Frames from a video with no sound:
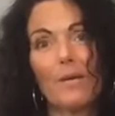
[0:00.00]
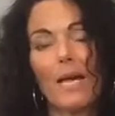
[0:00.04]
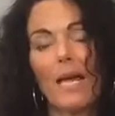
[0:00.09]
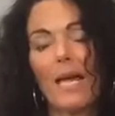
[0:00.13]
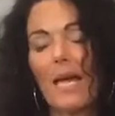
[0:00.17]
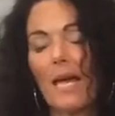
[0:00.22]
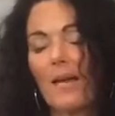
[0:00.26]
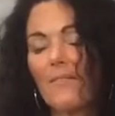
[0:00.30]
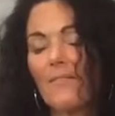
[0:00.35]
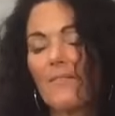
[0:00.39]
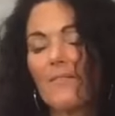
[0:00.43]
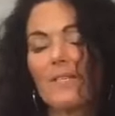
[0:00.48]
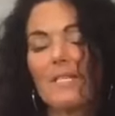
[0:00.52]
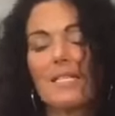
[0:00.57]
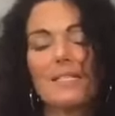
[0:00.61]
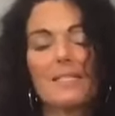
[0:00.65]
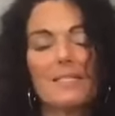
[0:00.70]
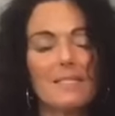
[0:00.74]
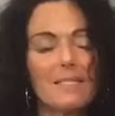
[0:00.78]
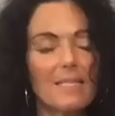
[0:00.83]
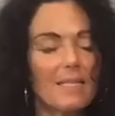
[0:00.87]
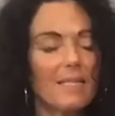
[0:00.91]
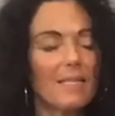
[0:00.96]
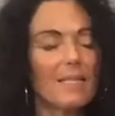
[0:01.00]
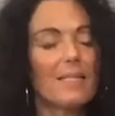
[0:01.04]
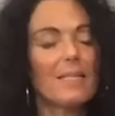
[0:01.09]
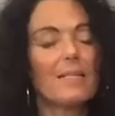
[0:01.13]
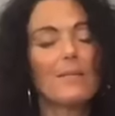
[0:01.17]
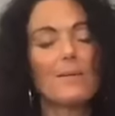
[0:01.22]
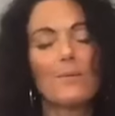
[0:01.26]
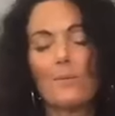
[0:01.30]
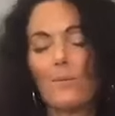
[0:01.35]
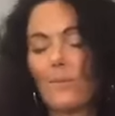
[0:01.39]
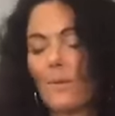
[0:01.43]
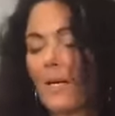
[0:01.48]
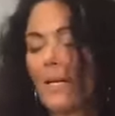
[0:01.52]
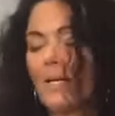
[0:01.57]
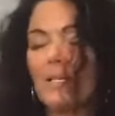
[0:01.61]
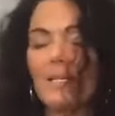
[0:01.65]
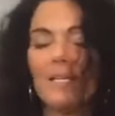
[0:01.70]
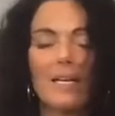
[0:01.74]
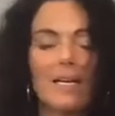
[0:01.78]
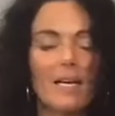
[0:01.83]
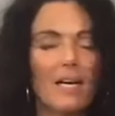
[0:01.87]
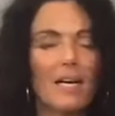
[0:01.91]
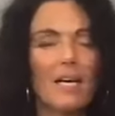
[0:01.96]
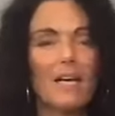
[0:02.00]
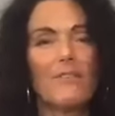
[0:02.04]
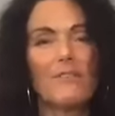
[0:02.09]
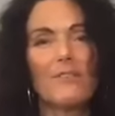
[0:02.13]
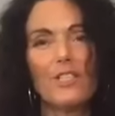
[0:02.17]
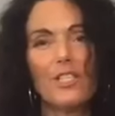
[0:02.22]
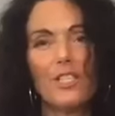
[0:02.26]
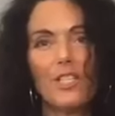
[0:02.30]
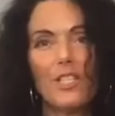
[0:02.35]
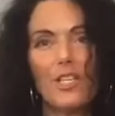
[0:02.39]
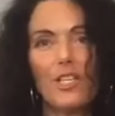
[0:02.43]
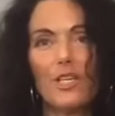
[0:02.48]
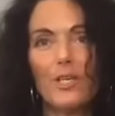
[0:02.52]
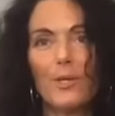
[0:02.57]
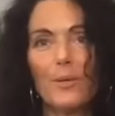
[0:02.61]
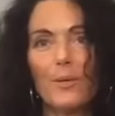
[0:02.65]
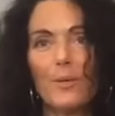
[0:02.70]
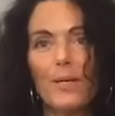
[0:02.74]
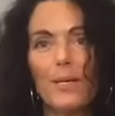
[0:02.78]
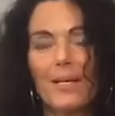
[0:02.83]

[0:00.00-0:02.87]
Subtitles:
Every single one of you.